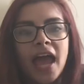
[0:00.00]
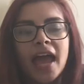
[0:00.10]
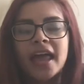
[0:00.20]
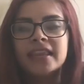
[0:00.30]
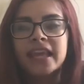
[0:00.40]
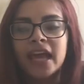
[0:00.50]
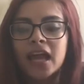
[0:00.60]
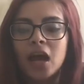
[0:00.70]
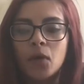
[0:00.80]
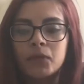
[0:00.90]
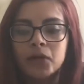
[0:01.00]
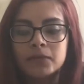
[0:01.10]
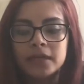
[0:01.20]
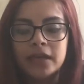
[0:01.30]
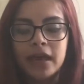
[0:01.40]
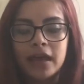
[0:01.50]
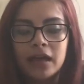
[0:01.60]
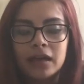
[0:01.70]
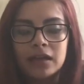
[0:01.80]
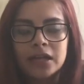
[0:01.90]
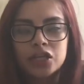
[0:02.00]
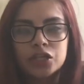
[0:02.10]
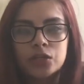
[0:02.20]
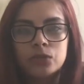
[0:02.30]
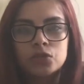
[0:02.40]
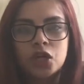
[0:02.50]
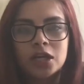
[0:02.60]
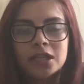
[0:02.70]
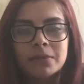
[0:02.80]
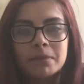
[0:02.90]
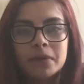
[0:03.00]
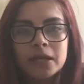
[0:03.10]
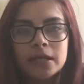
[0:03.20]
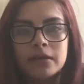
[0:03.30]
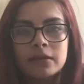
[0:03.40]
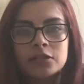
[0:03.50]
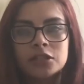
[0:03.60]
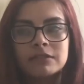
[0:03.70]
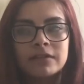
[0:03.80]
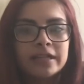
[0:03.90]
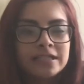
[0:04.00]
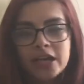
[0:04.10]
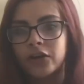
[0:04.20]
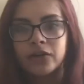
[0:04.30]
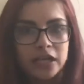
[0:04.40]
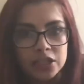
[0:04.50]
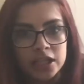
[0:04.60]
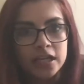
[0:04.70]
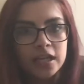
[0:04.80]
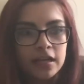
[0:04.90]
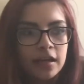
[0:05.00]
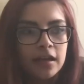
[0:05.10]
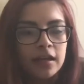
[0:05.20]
And then I'll probably get like a cute chocolate bunny just for like decoration, and